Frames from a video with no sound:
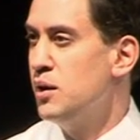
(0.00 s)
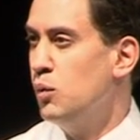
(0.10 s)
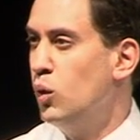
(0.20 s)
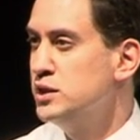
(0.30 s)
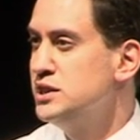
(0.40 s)

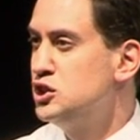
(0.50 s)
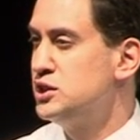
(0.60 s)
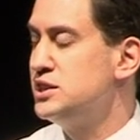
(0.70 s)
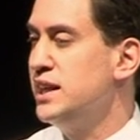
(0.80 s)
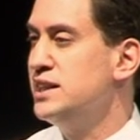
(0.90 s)
what's
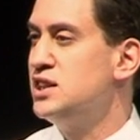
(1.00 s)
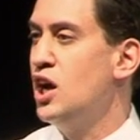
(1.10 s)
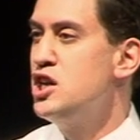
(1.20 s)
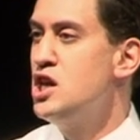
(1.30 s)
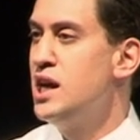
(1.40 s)
interesting is that
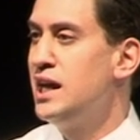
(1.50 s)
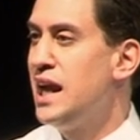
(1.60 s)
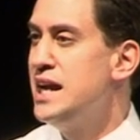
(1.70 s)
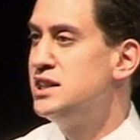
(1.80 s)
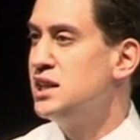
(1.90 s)
a year
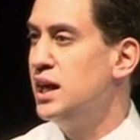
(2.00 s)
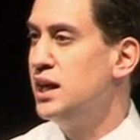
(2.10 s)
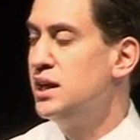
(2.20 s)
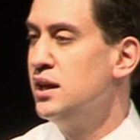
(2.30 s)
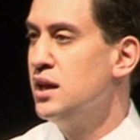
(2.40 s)
later,